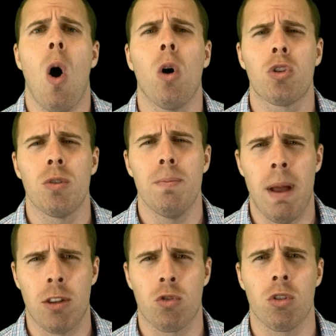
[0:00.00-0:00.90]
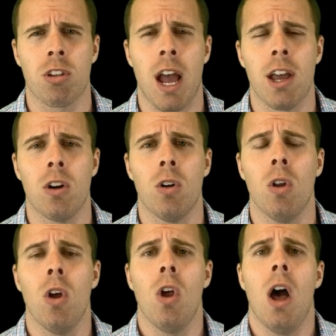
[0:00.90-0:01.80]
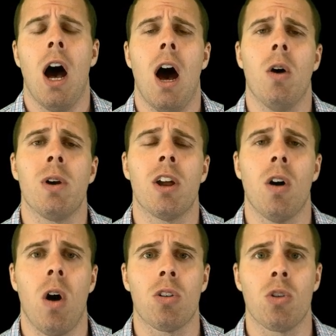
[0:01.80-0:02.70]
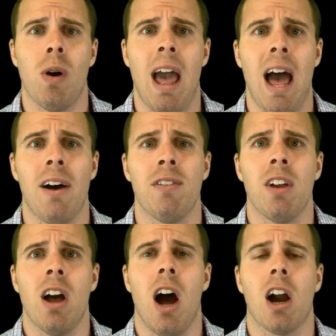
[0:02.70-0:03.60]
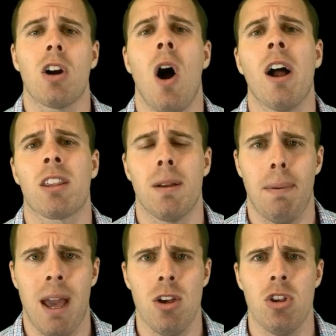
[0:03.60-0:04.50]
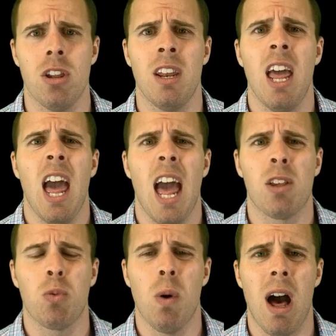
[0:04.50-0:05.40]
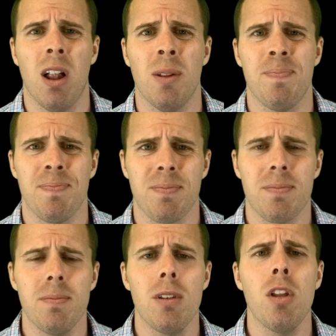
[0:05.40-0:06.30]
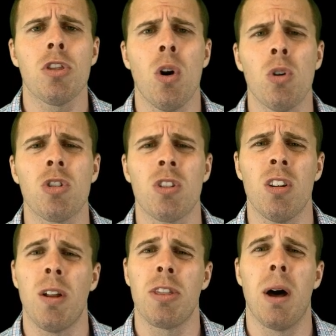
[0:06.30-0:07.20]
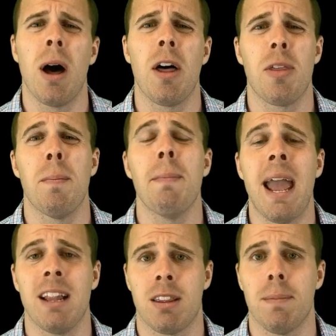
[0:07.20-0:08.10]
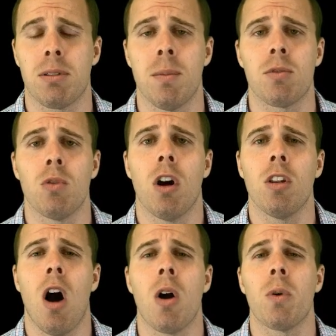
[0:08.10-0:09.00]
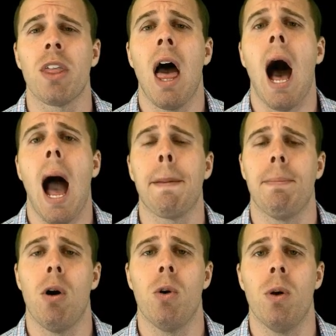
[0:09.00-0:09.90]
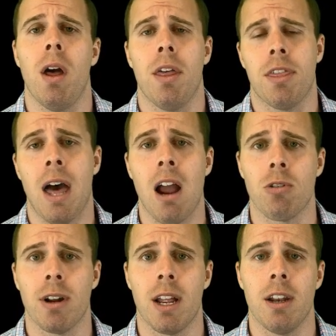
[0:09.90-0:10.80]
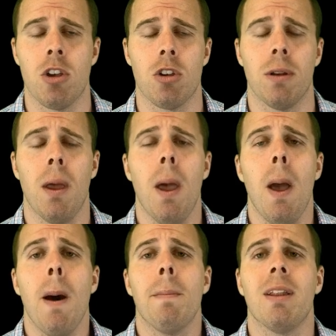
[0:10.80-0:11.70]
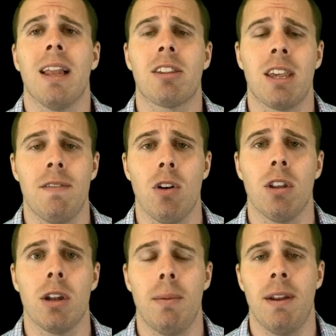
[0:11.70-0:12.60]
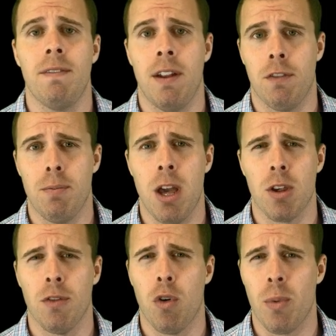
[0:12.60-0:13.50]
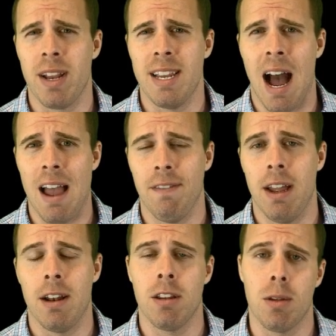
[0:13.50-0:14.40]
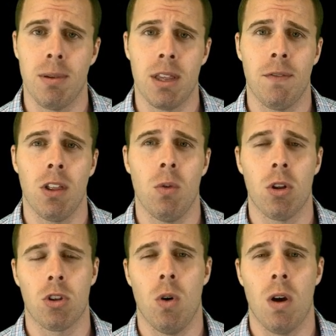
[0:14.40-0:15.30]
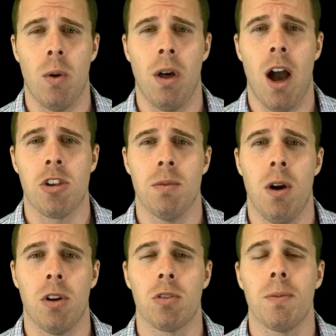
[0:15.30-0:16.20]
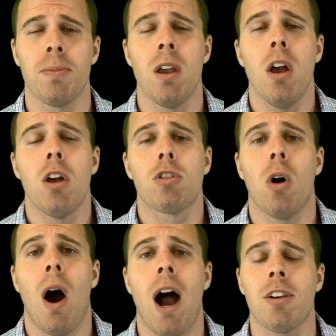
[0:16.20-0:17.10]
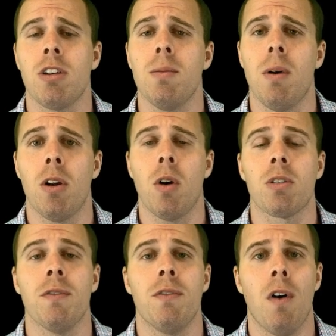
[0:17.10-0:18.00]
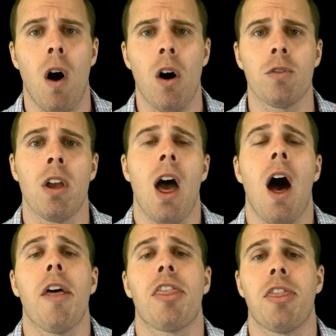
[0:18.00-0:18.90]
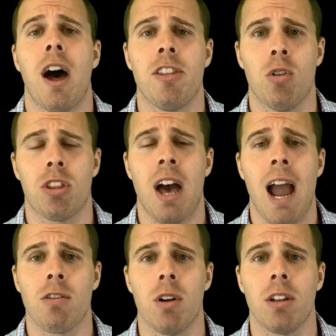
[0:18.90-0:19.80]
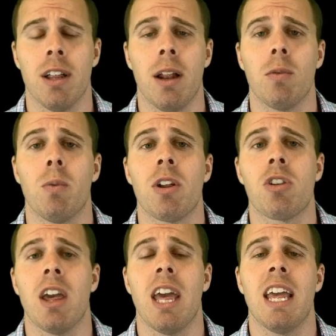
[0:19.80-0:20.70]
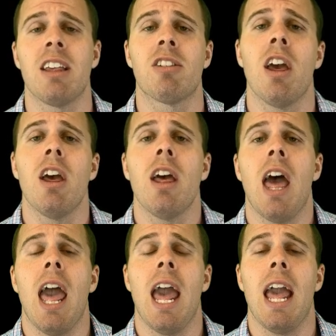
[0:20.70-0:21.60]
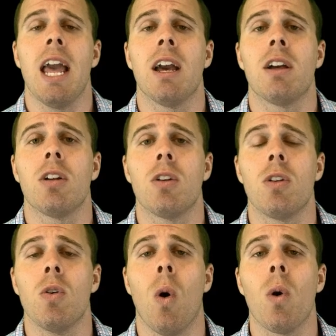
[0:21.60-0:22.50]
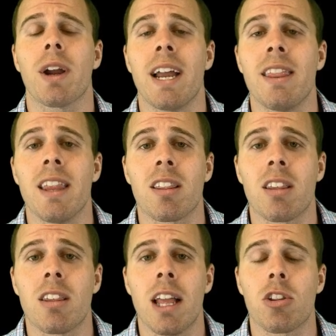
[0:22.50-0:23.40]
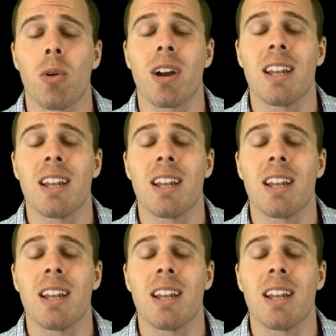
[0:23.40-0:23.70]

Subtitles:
altered menstrual cycle, we can also have constipation as well. Those are the main symptoms along with hypothyroid condition. But let's give you a little bit of information before we dive in specifically what's going on with Hashimoto's. So Hashimoto's involves your thyroid gland, which is a gland that sits